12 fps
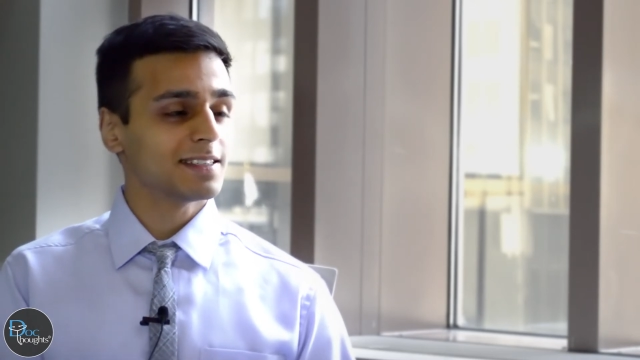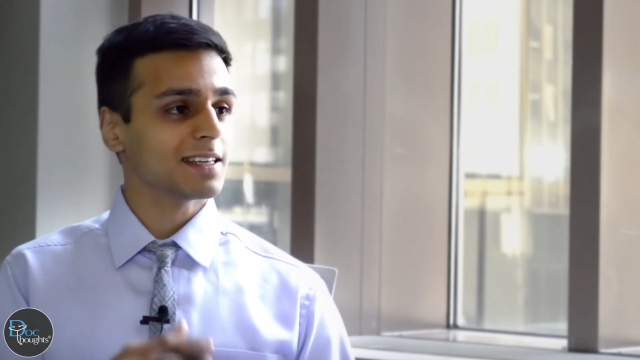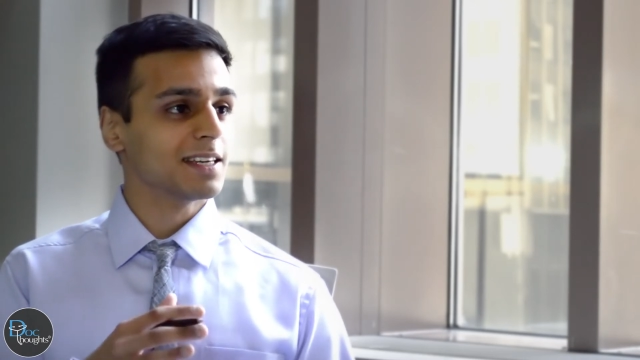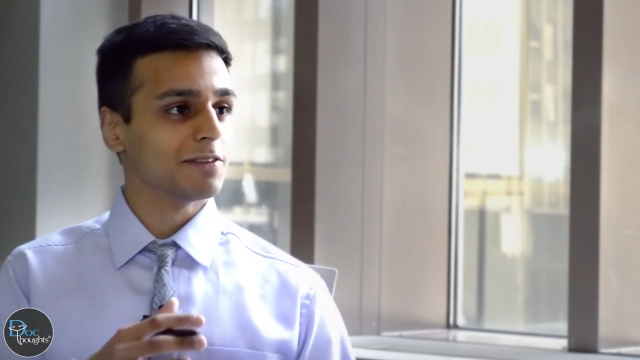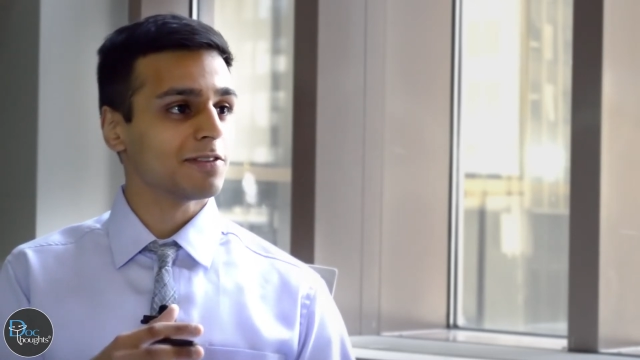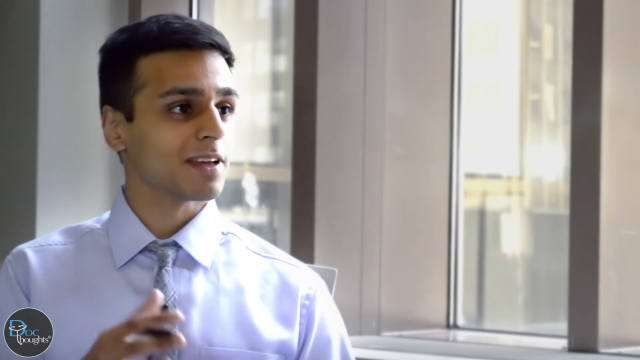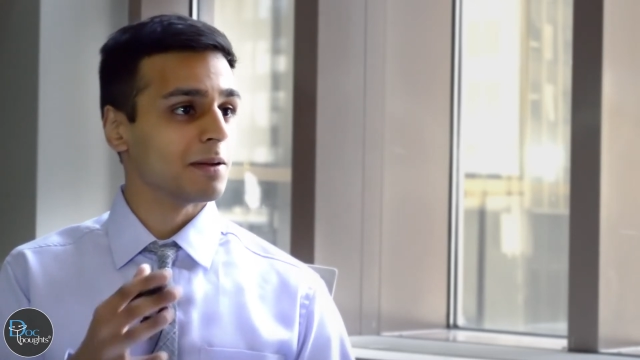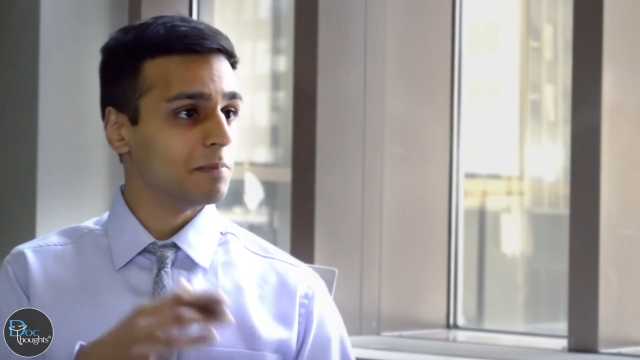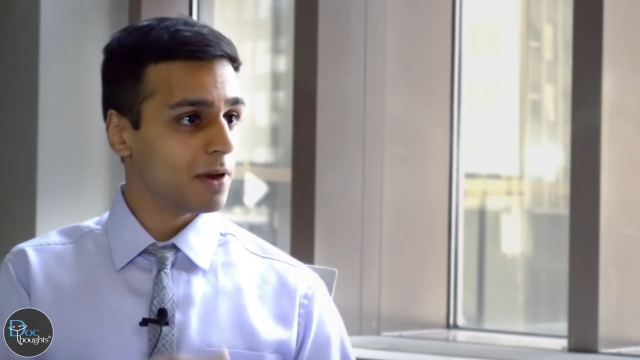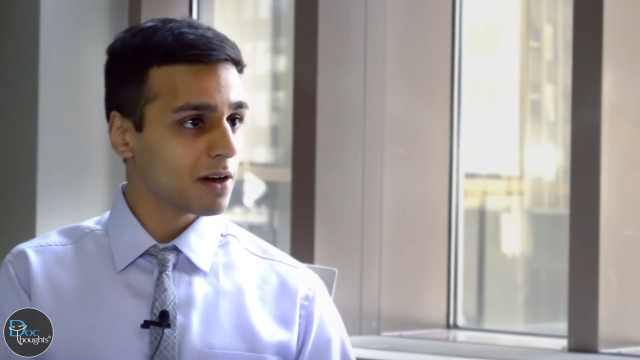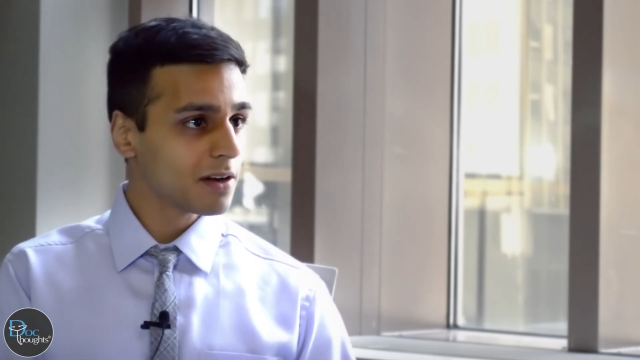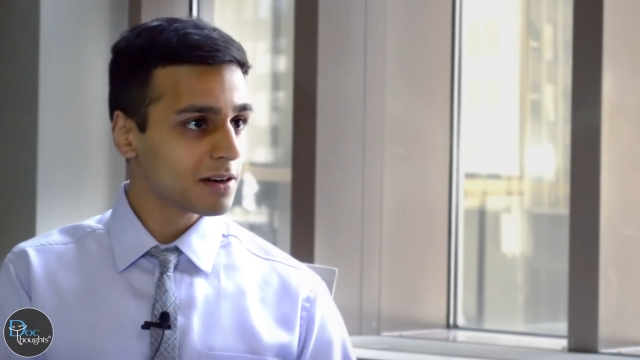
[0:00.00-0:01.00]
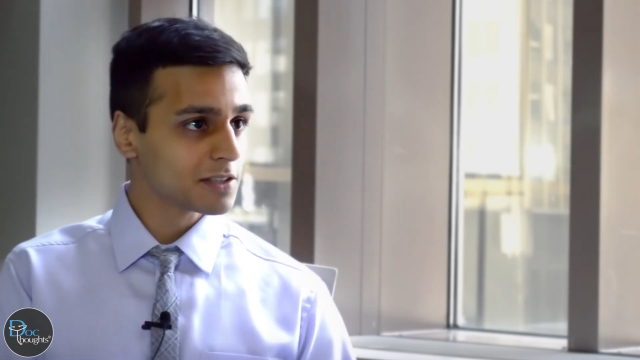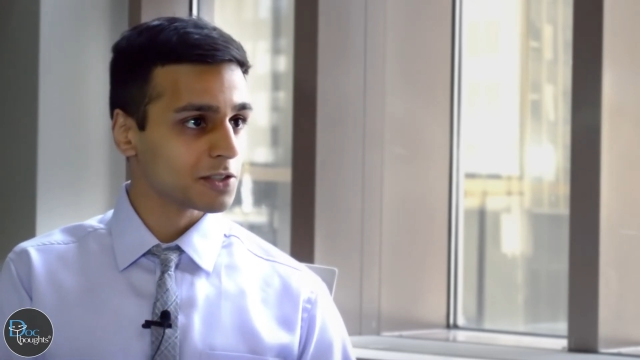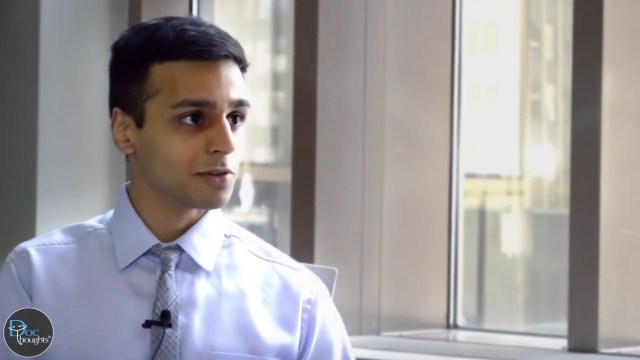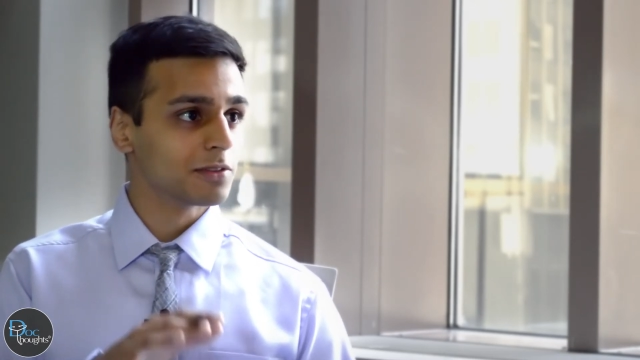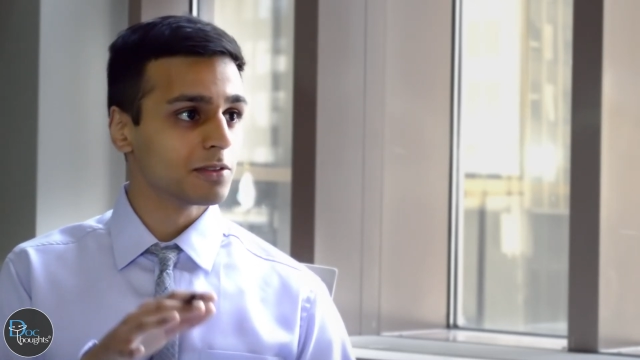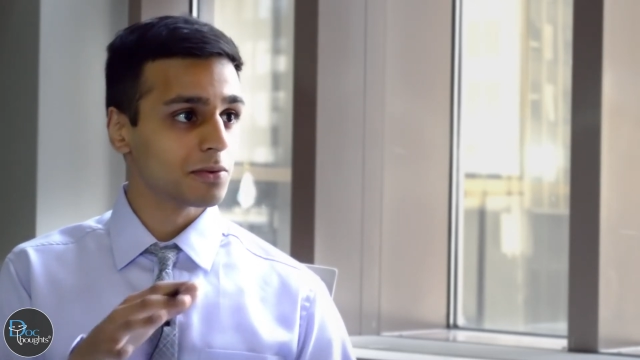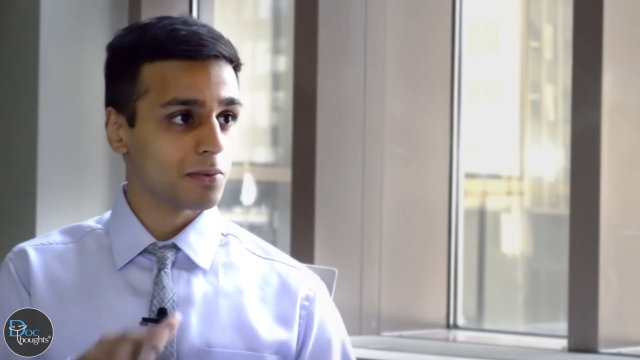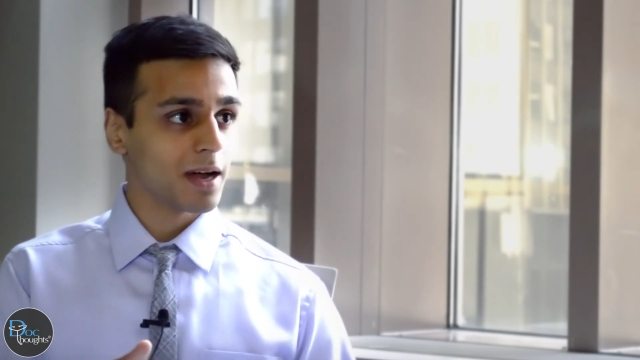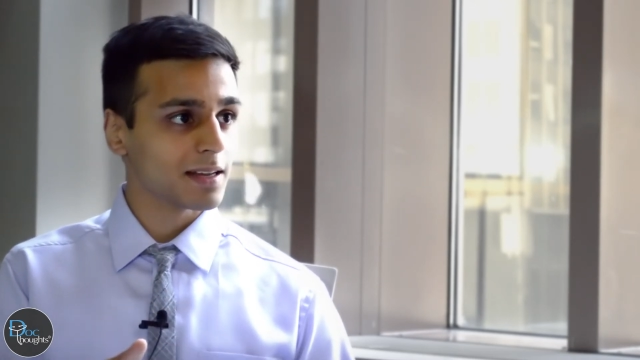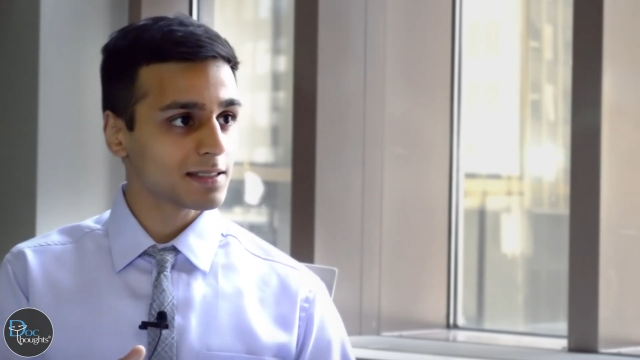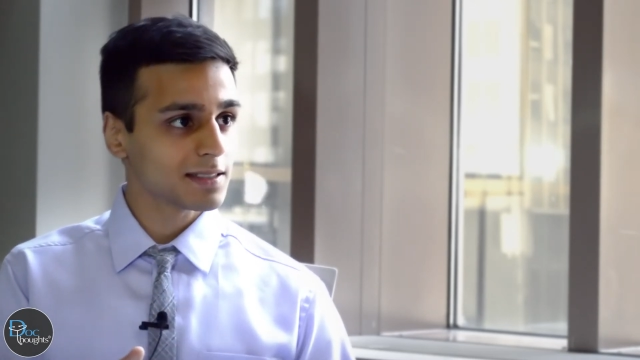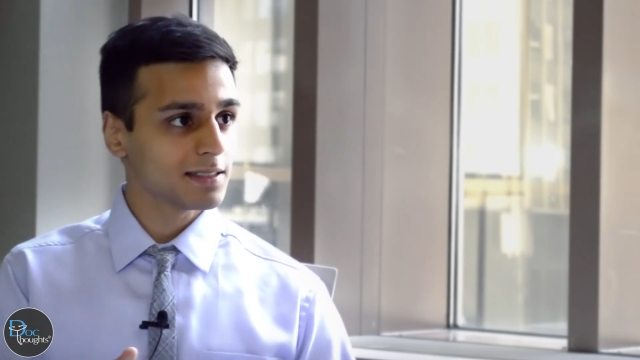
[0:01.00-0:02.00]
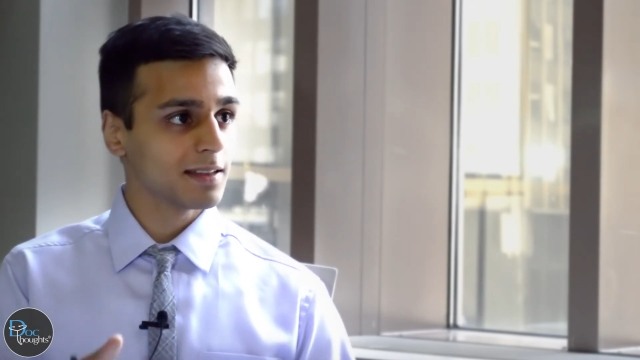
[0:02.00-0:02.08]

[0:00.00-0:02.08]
significant barriers or threats to